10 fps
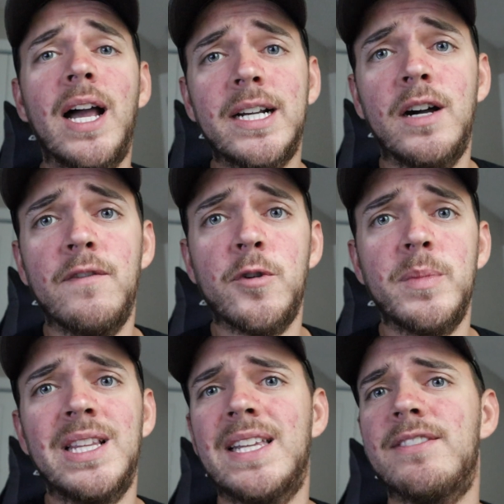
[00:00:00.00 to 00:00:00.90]
icon for
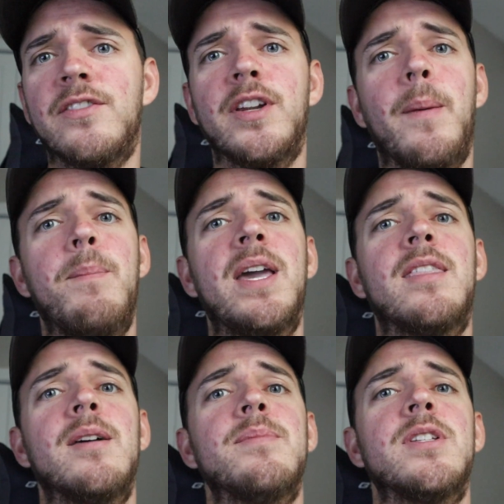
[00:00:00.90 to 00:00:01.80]
me, leave this video a
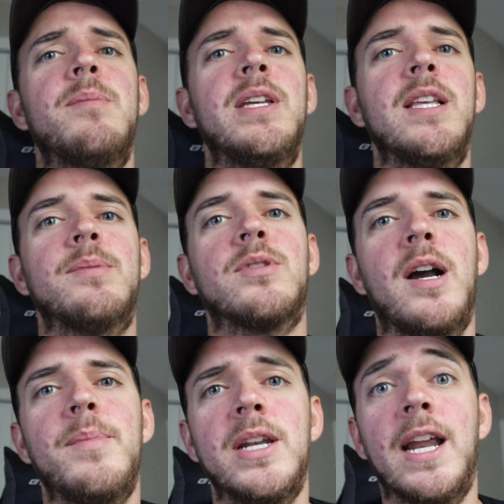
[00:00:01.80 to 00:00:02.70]
big thumbs up, hit that
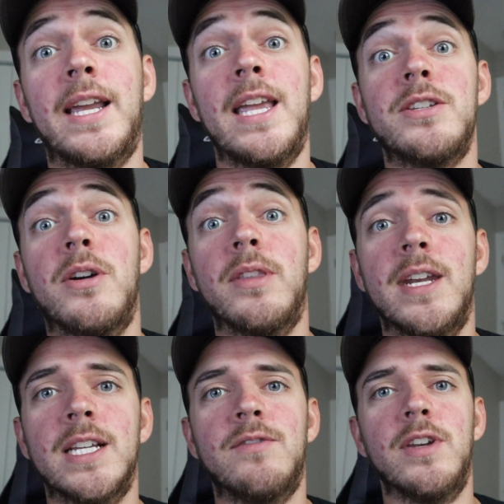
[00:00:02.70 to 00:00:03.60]
subscribe button. I'll catch you on the
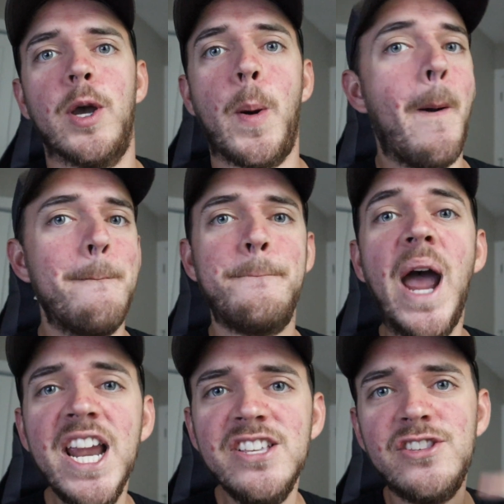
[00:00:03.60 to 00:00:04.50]
next video.
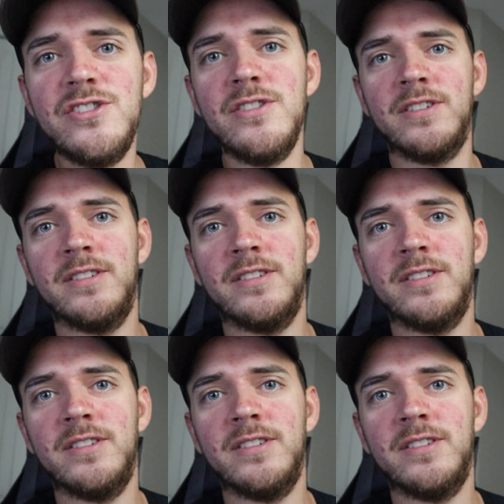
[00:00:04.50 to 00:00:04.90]
Peace.